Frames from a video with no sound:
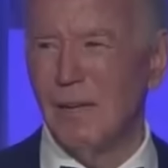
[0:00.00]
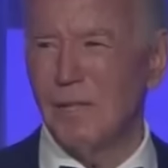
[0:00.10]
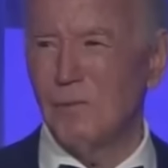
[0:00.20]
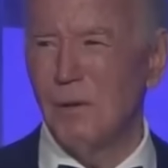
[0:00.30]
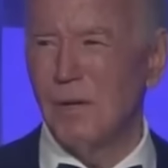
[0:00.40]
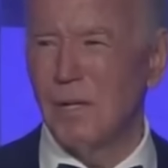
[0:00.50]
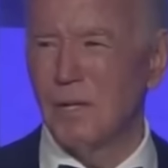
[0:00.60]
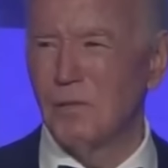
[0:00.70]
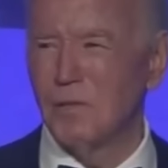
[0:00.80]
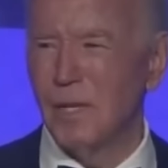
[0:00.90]
That's why I want to
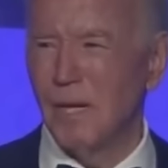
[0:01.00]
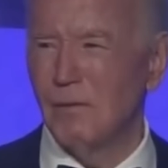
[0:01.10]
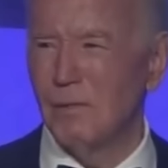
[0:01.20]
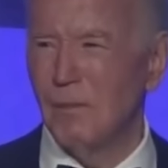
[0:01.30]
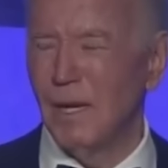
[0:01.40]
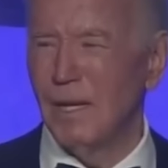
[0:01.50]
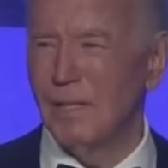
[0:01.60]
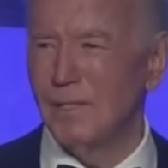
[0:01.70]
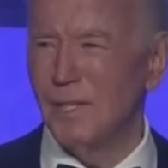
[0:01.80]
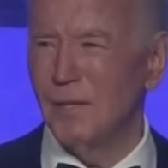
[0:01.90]
close tonight with my
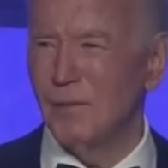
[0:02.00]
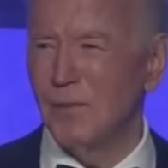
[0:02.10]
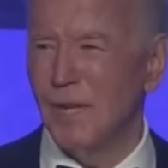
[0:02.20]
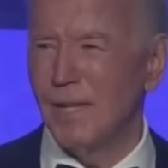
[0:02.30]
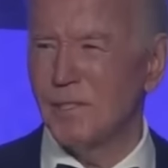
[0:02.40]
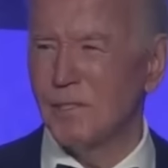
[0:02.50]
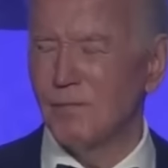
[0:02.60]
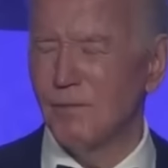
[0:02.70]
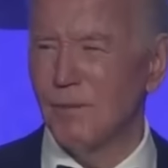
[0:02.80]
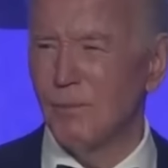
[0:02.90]
genuine thanks to
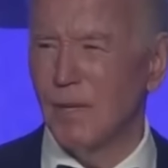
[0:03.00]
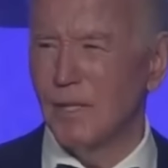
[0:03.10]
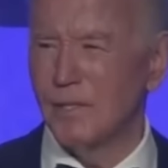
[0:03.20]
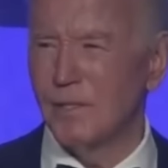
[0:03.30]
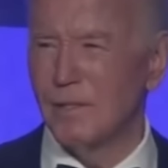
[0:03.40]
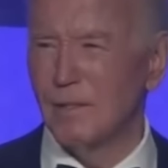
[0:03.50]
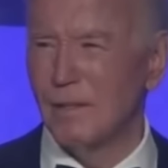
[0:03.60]
the free press.